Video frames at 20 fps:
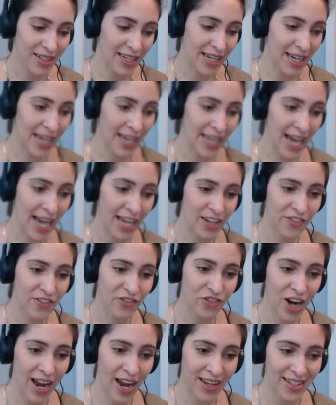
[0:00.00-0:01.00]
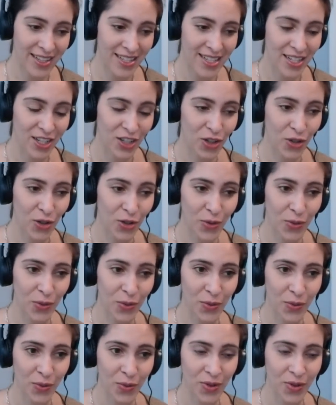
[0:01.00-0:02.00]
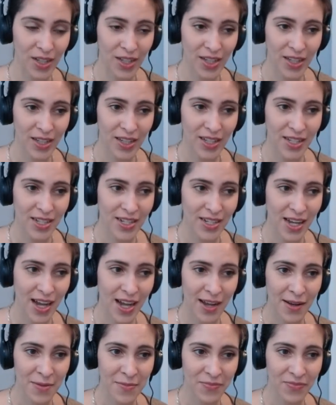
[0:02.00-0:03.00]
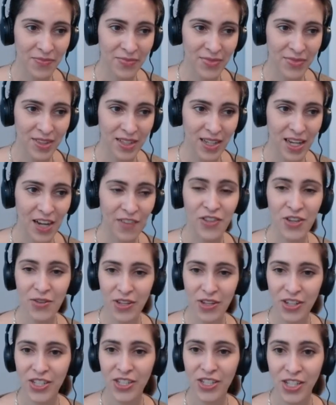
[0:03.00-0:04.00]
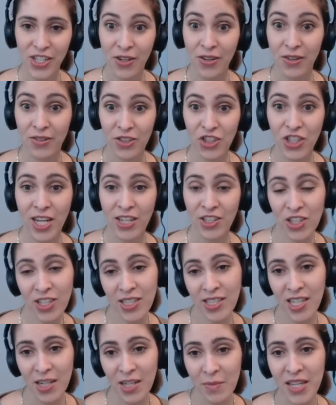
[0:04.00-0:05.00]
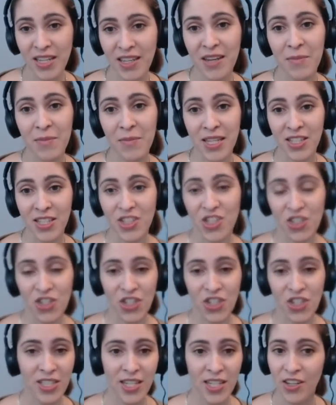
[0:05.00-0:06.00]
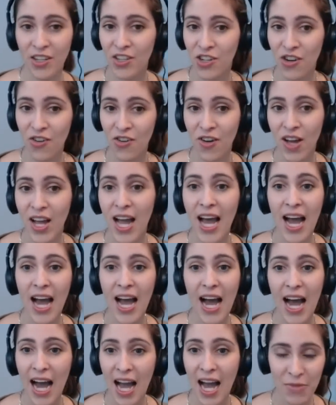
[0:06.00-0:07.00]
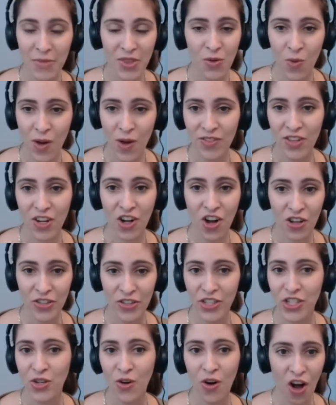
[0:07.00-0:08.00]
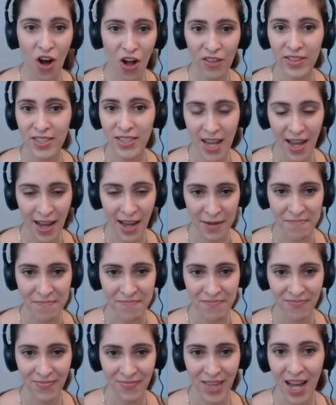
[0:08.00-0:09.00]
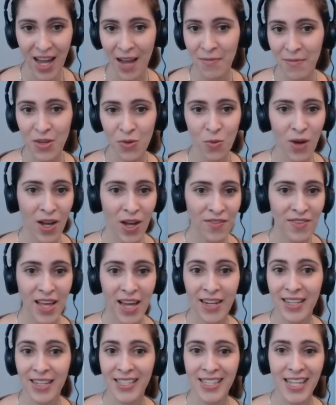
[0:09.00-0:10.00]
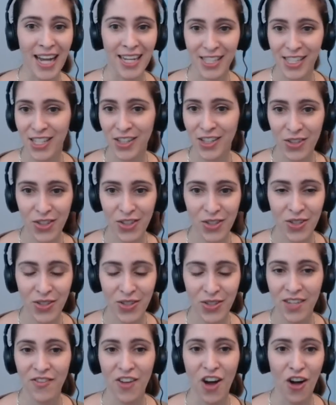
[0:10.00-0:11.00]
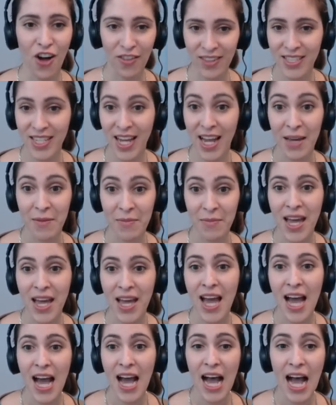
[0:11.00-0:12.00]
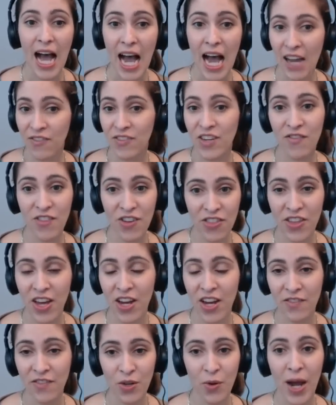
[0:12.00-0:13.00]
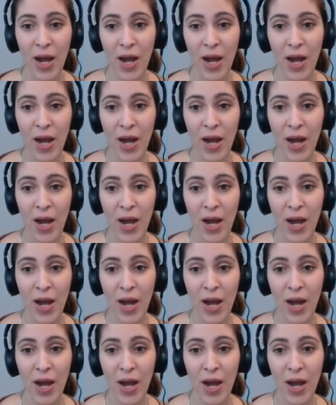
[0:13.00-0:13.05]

I had a friend who, um, a few years ago, she actually sent me a message and she said, you know, I'm the one that calls you all the time. I'm the one that is asking you to do stuff all the time. I've never thought of you